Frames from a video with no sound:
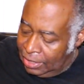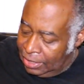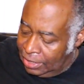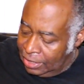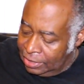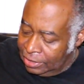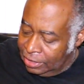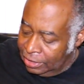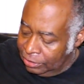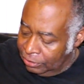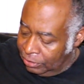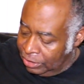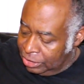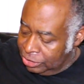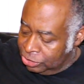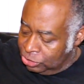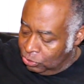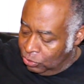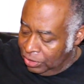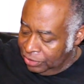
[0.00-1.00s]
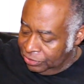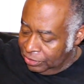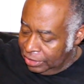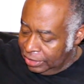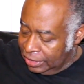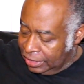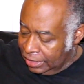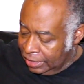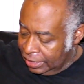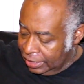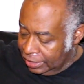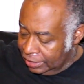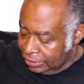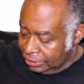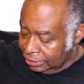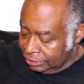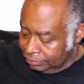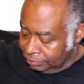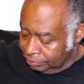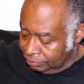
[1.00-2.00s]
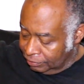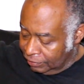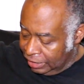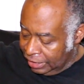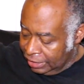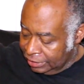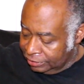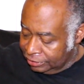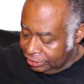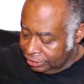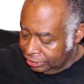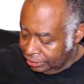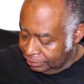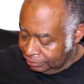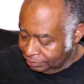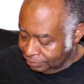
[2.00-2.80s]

Another issue with it is it's